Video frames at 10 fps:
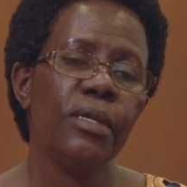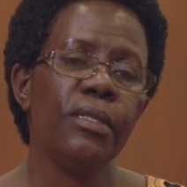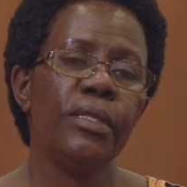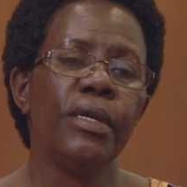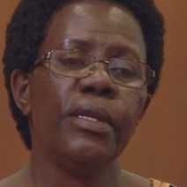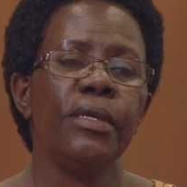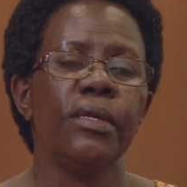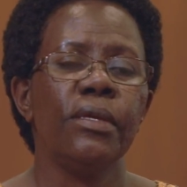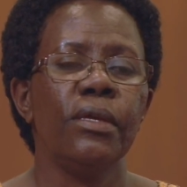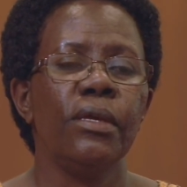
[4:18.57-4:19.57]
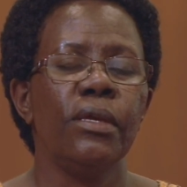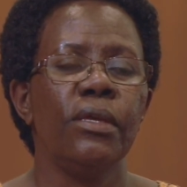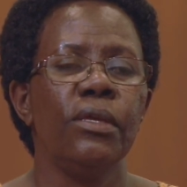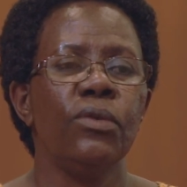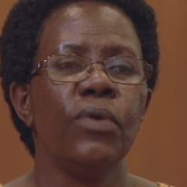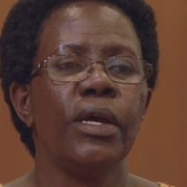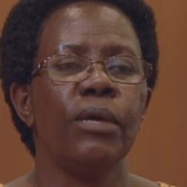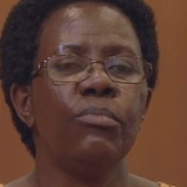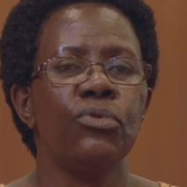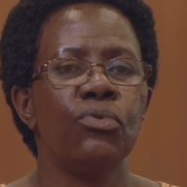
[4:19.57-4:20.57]
then you are
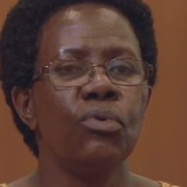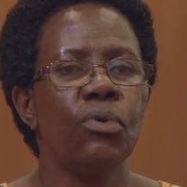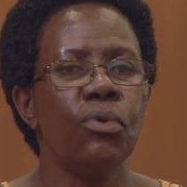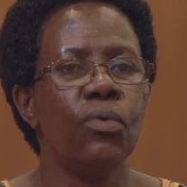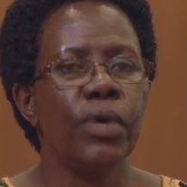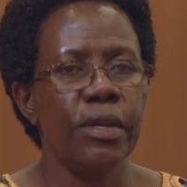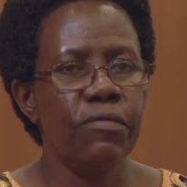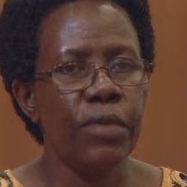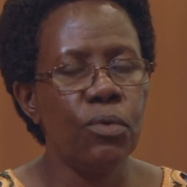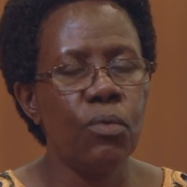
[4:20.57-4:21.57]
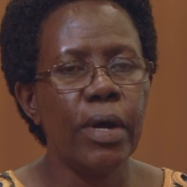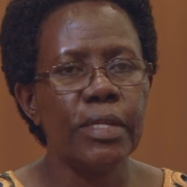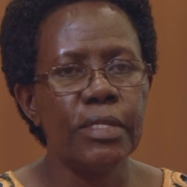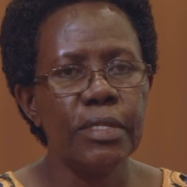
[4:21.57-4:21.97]
able to go wherever you want.